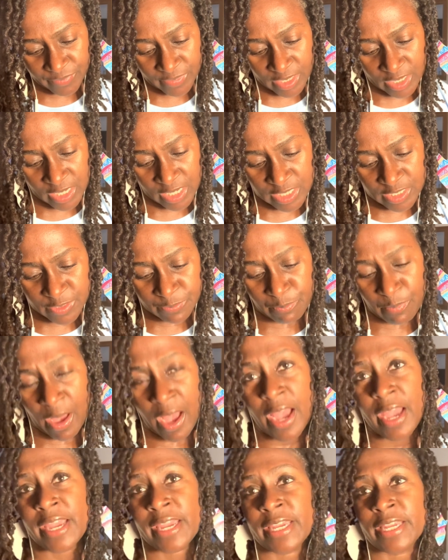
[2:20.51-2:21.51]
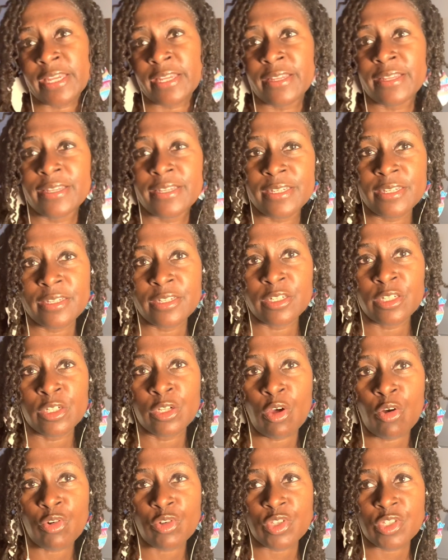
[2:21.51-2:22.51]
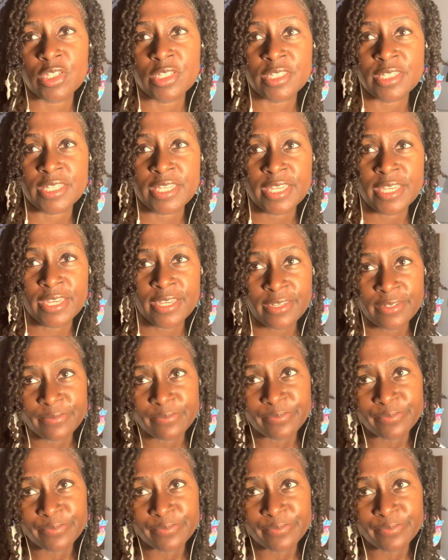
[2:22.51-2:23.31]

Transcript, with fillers: is by Locked Deer,